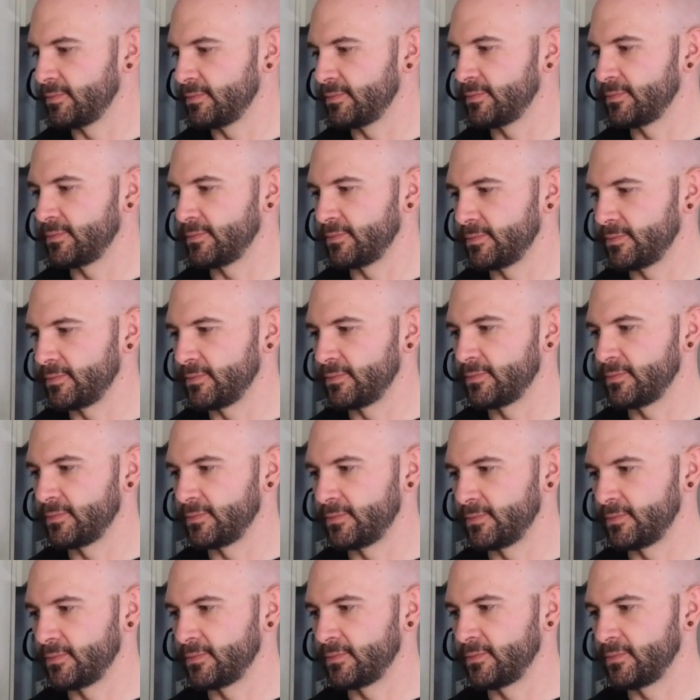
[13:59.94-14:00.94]

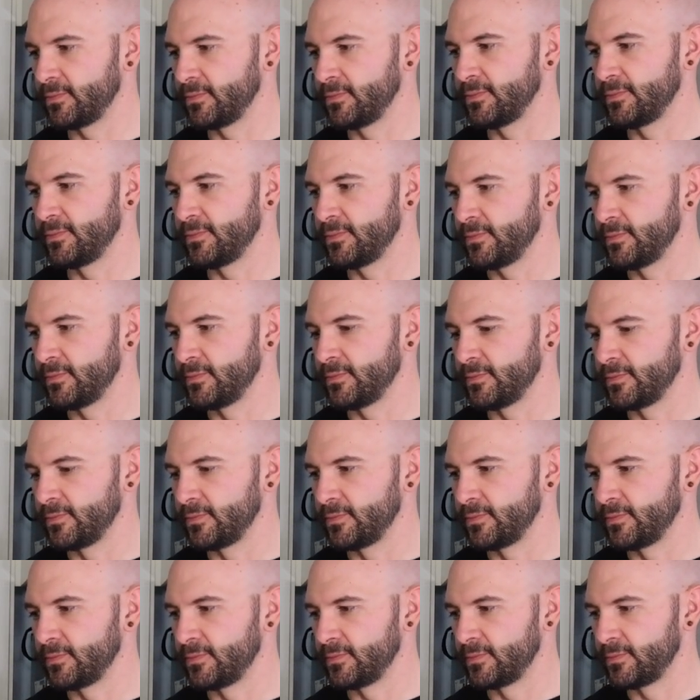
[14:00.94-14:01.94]

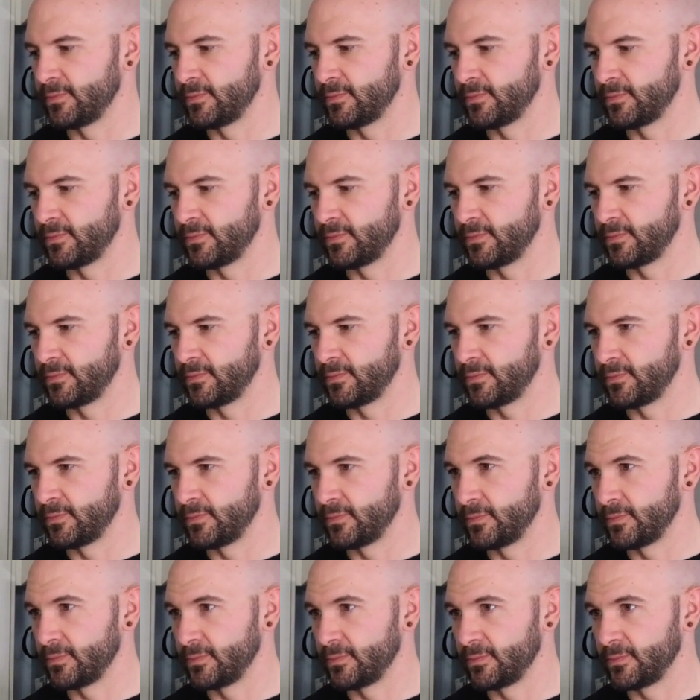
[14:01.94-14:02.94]

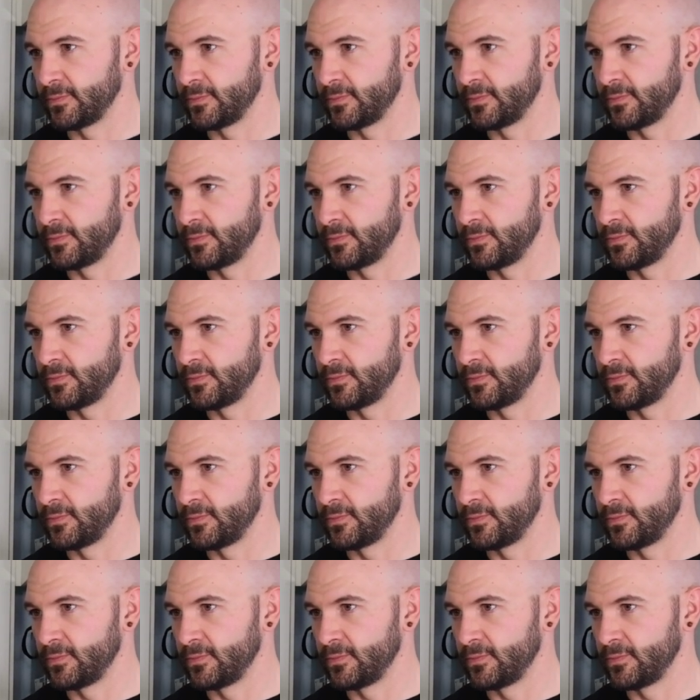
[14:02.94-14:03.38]
The person shown says nothing.